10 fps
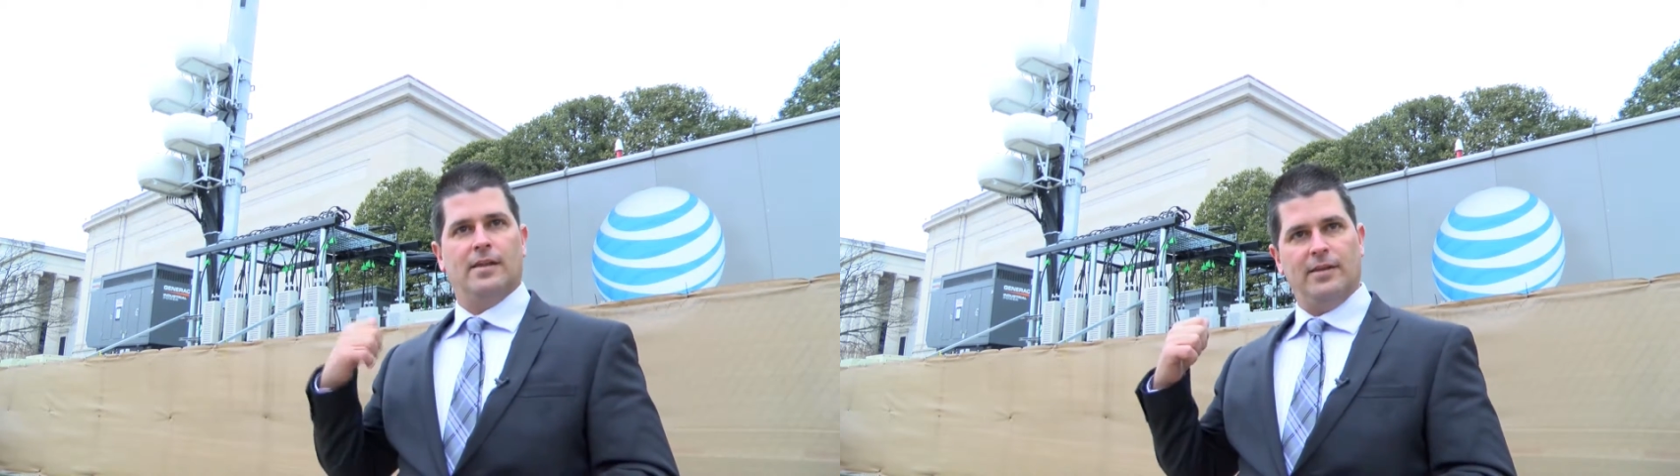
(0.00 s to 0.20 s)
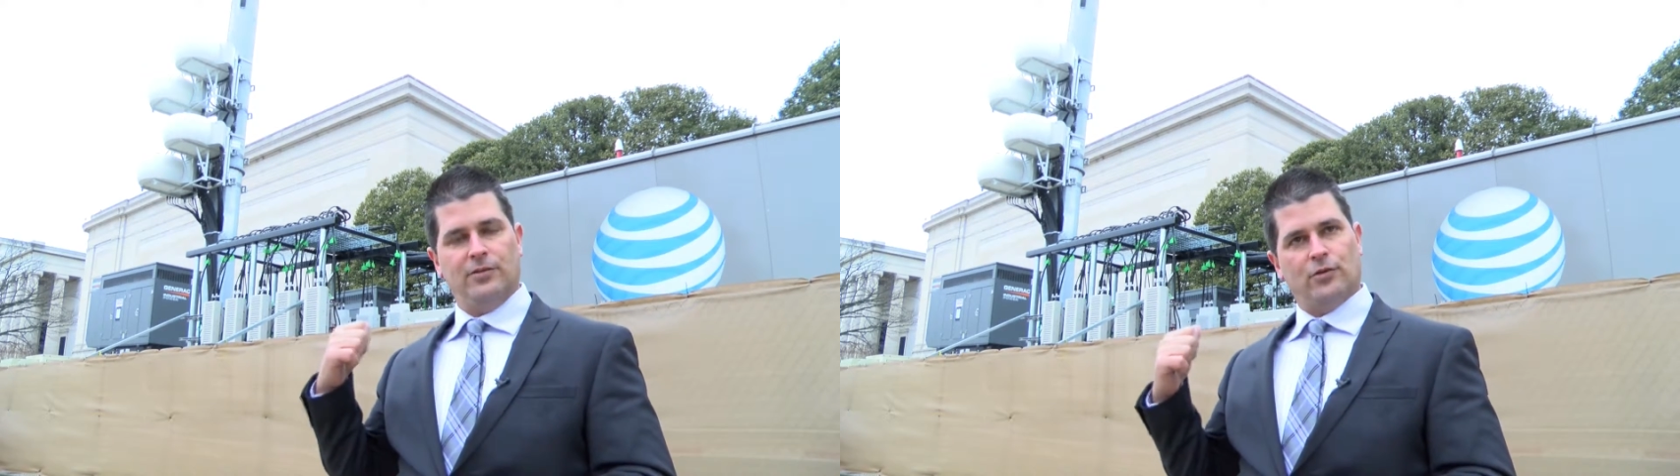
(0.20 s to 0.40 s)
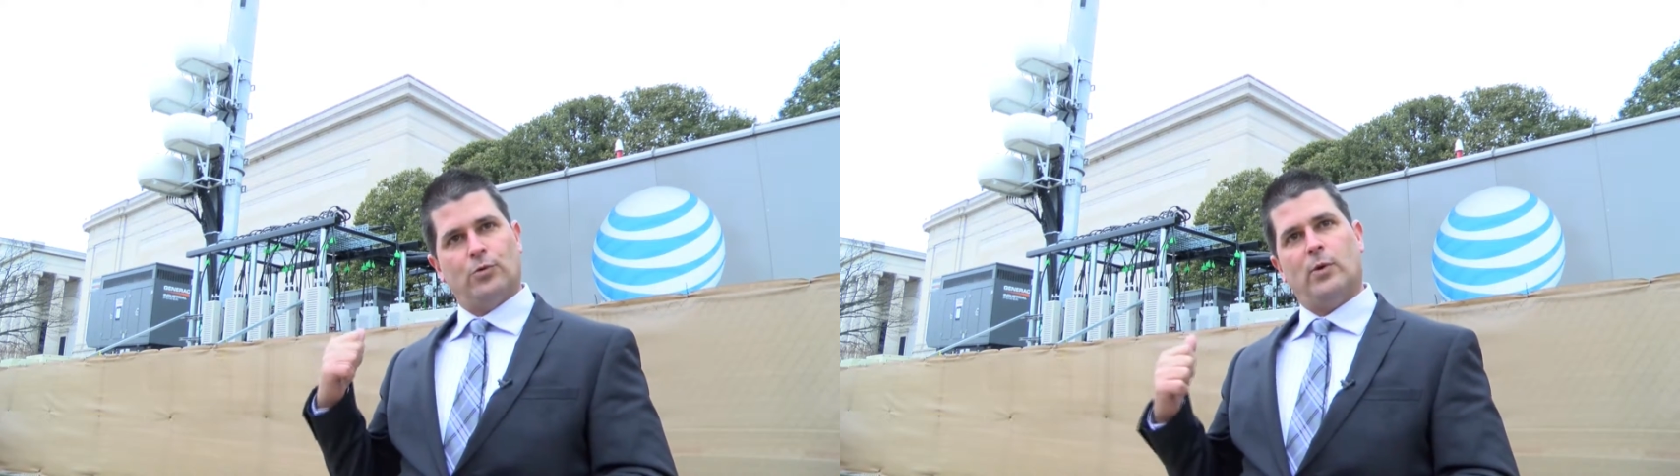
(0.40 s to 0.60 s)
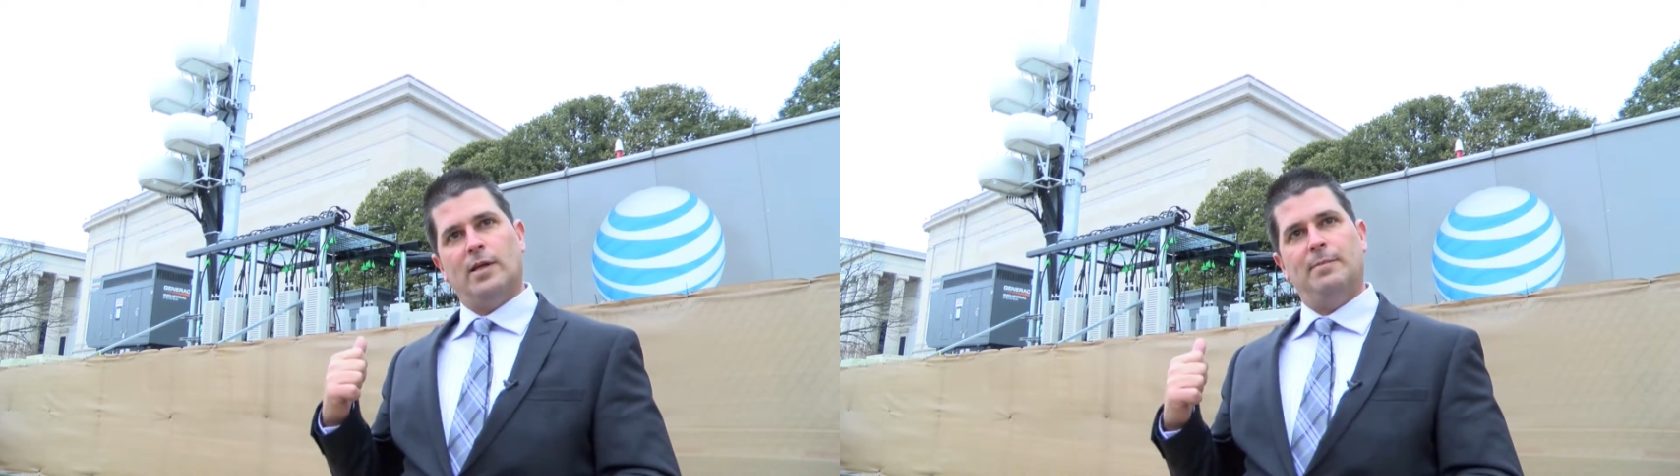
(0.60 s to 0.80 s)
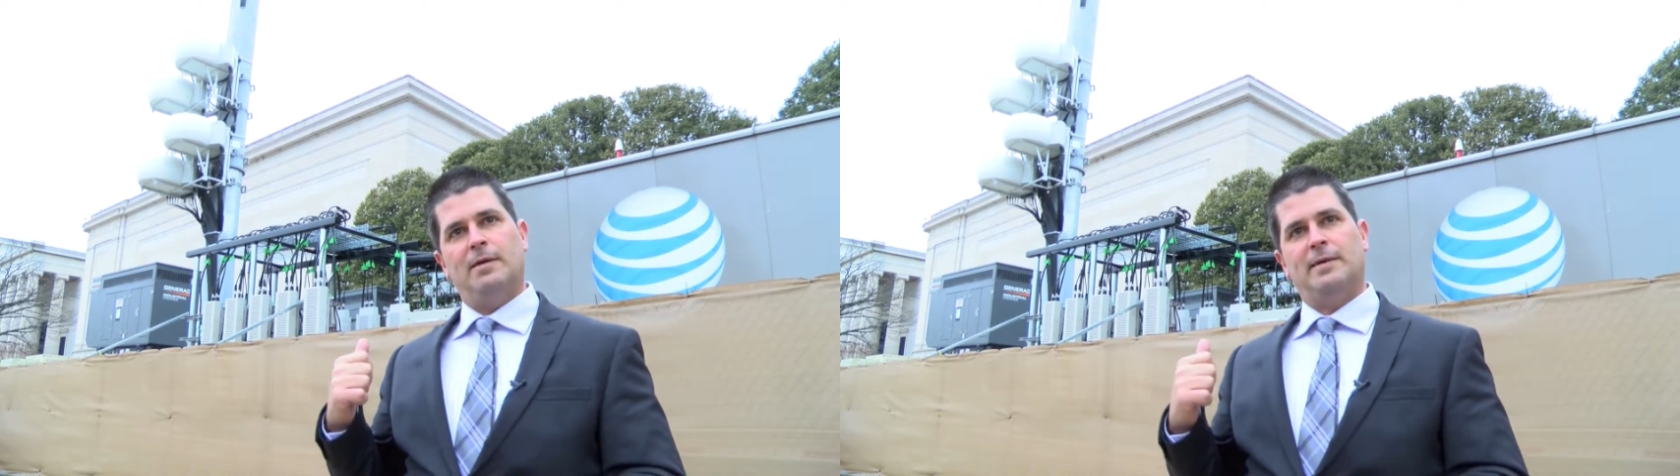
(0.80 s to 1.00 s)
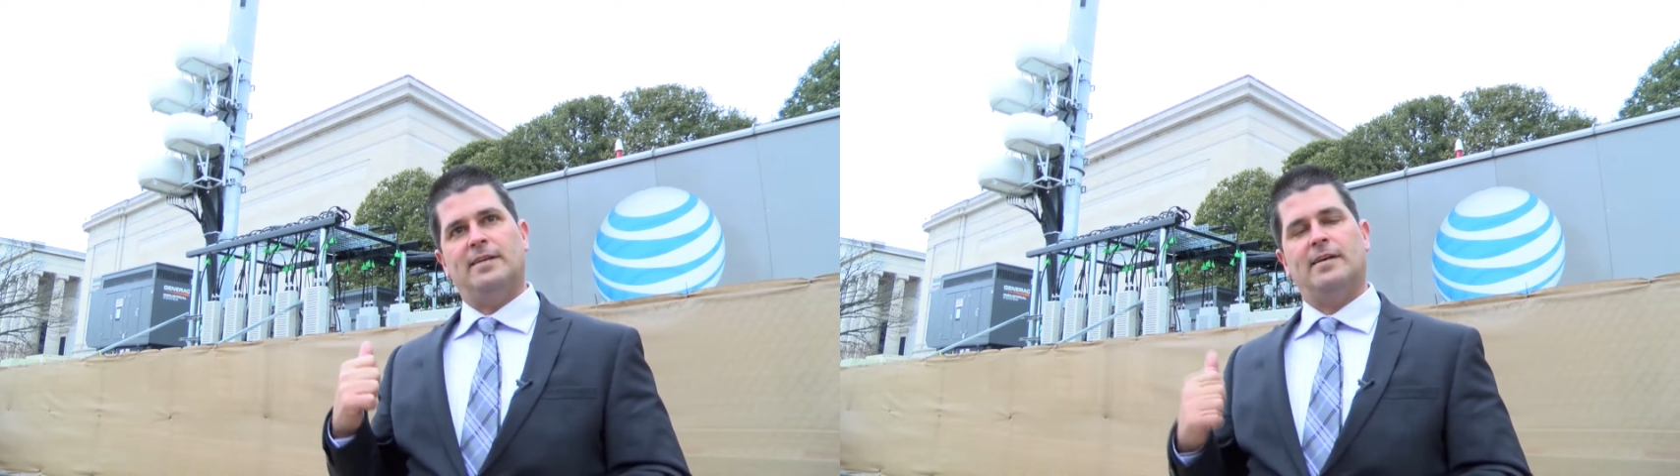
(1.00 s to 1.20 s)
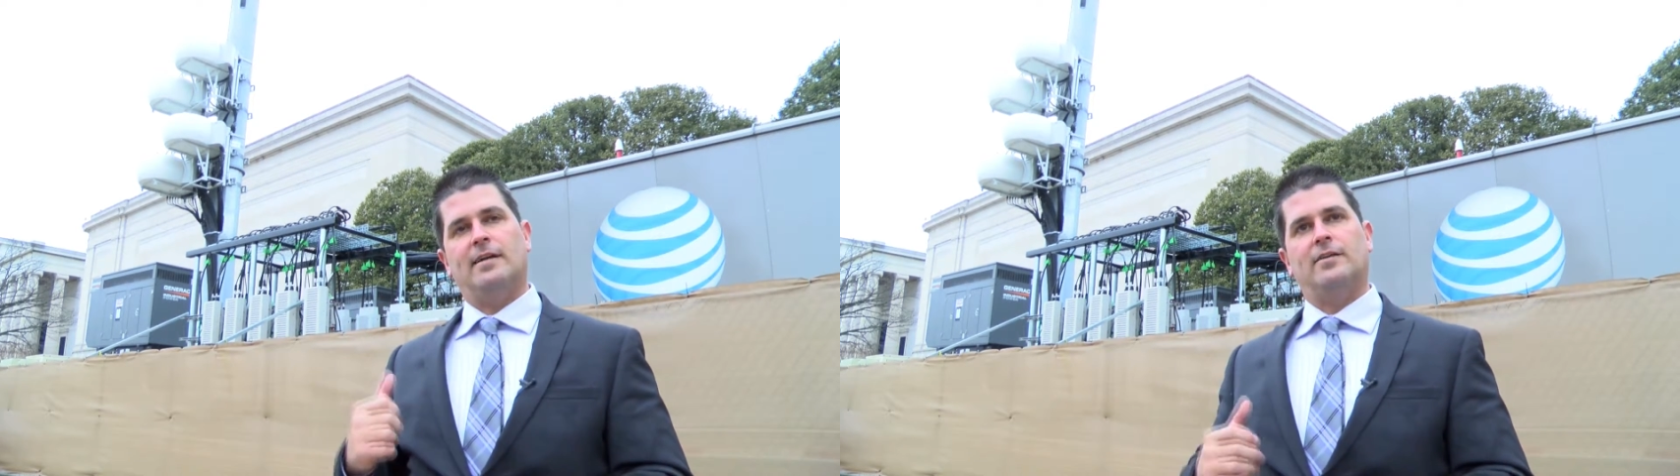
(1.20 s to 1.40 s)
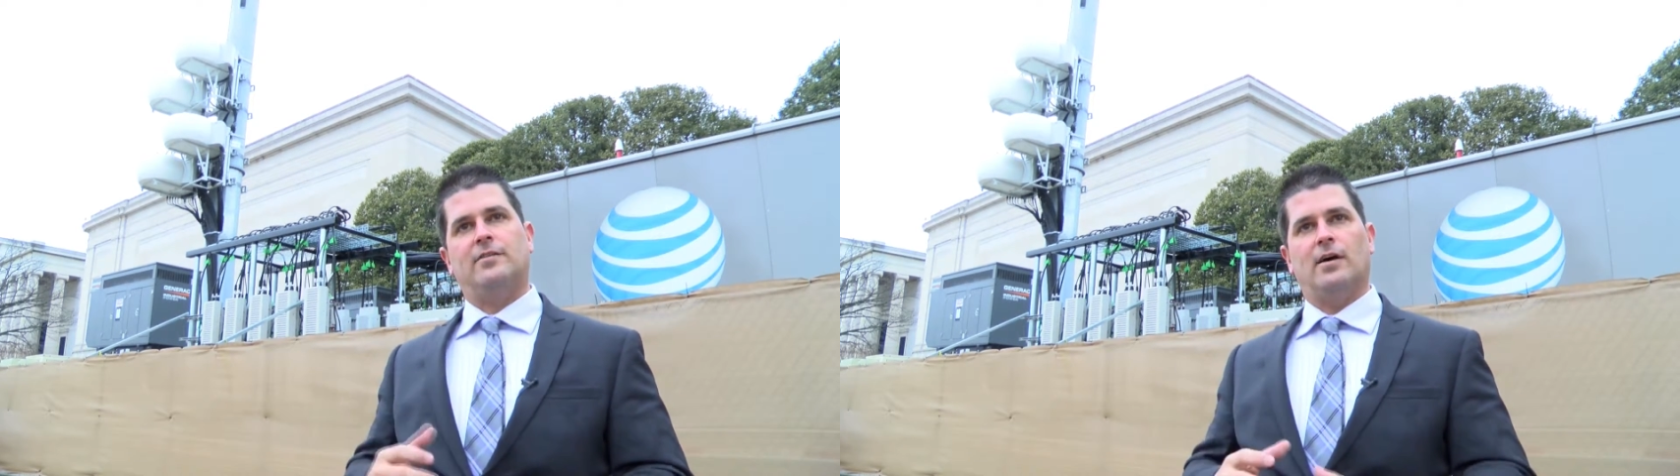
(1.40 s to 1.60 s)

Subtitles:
These are 20 beam antennas. The